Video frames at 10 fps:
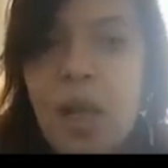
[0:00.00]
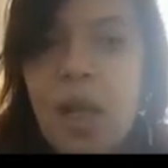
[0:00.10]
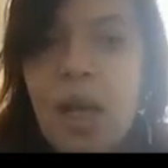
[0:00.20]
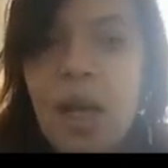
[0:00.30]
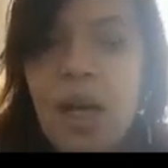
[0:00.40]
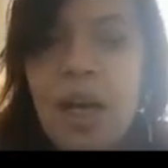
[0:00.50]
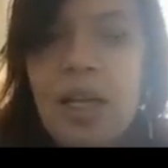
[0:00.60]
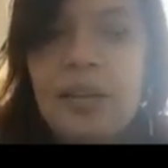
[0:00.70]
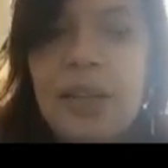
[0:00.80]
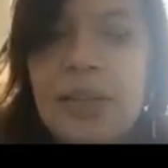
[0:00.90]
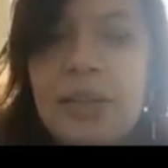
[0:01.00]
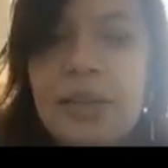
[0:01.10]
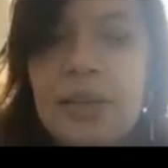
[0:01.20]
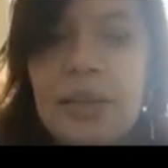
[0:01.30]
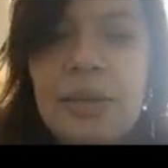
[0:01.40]
And this
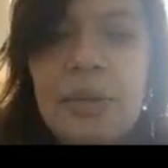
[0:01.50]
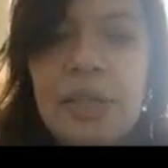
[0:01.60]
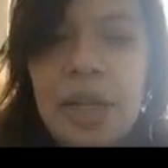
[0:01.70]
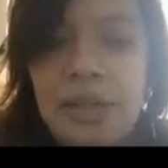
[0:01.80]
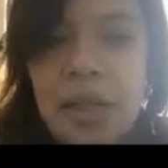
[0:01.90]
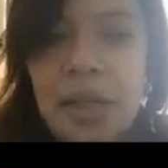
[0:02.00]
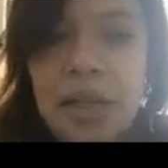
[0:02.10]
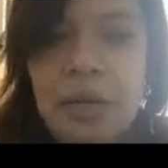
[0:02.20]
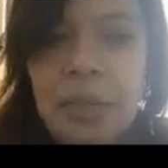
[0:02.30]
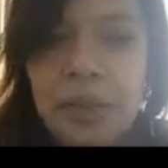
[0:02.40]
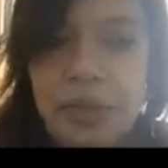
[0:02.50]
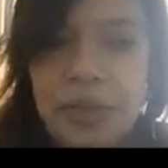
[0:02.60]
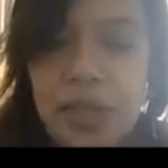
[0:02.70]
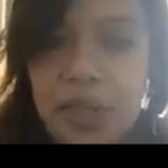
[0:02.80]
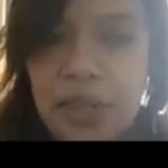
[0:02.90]
results here, and what you see
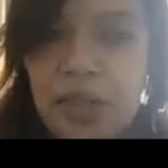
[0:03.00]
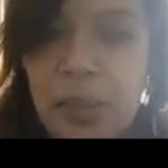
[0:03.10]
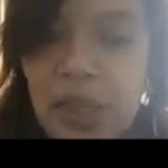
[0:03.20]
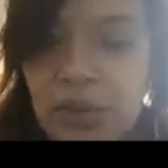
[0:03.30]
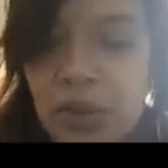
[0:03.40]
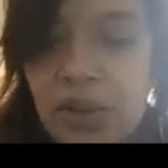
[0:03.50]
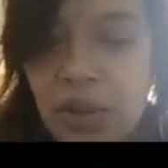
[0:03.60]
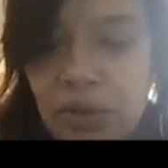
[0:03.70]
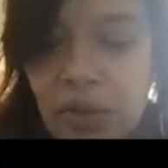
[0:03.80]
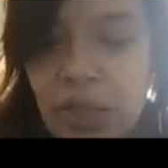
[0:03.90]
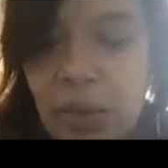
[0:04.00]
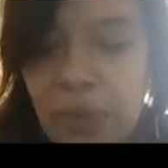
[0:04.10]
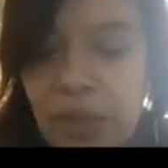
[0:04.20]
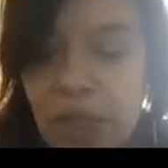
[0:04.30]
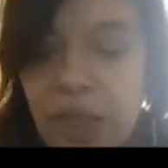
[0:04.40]
here, is based on a survey that we
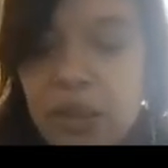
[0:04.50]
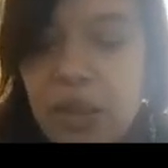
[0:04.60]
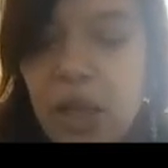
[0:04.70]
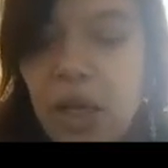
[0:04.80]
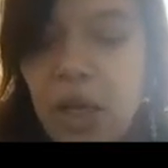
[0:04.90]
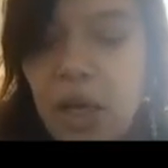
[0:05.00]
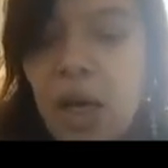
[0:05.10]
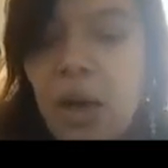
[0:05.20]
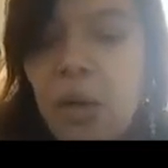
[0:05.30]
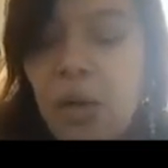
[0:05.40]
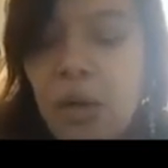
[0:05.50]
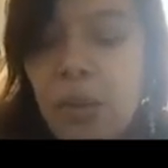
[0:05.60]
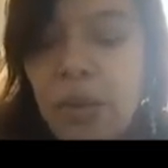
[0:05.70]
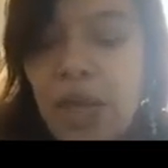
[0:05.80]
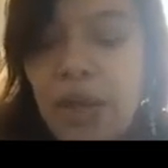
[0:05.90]
did
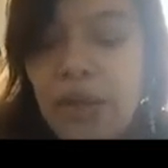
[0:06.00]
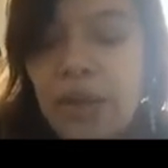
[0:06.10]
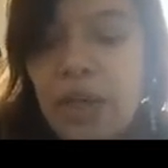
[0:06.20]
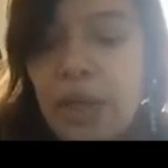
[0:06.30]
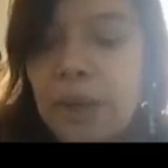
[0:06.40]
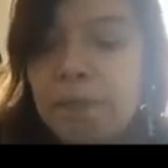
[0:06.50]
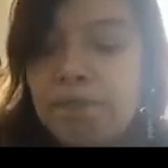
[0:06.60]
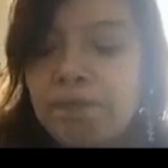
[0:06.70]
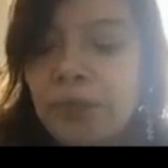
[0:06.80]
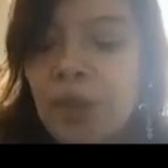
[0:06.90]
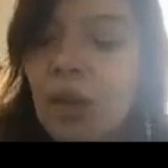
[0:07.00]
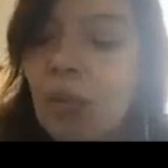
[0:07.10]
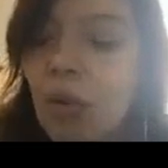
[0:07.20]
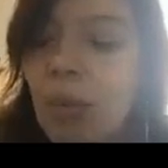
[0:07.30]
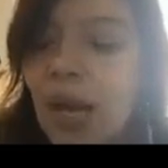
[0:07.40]
with
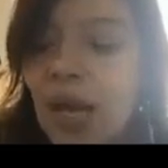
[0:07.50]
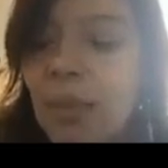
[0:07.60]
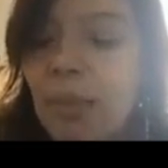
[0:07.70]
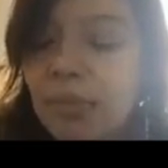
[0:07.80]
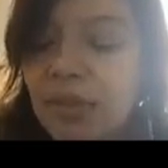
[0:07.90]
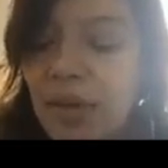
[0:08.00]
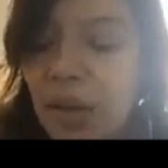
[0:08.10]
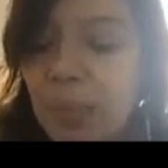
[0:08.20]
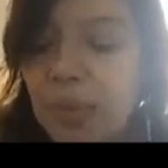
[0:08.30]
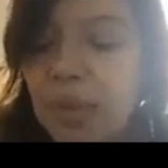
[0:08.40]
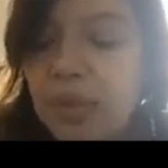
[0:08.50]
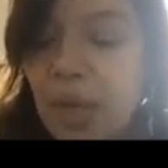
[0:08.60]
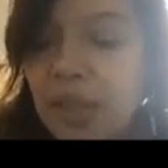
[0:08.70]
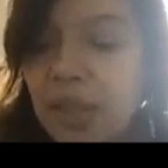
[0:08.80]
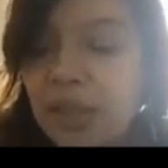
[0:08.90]
mobile app developers,
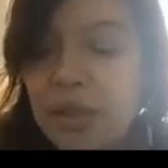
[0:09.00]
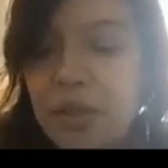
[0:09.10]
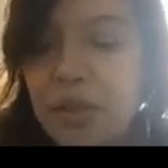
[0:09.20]
marketers, and